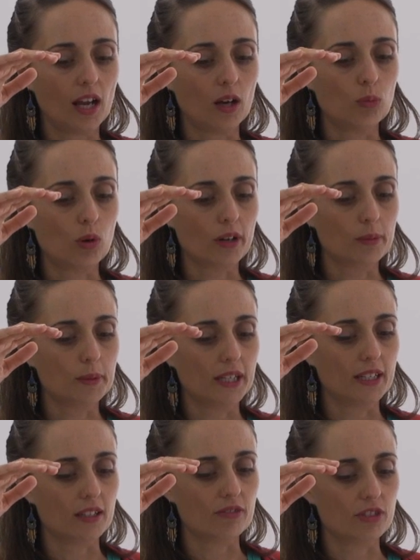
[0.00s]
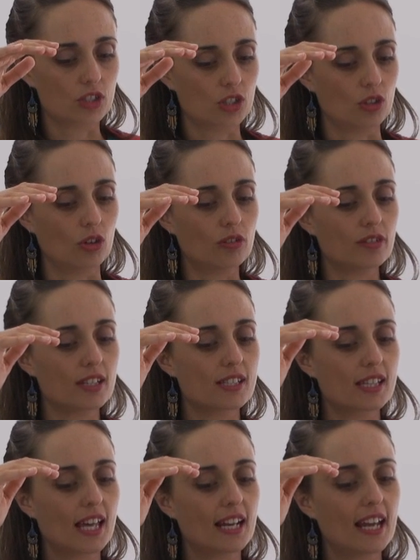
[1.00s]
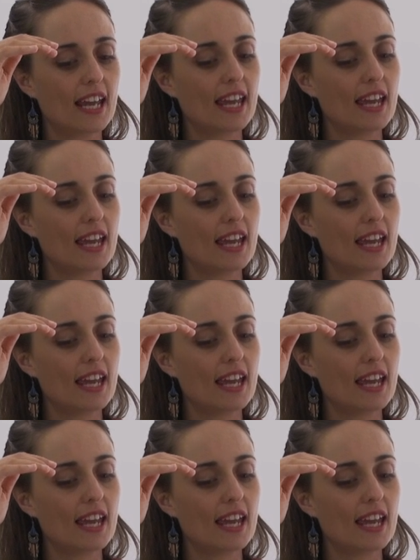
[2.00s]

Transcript: What I'm getting a vision of is that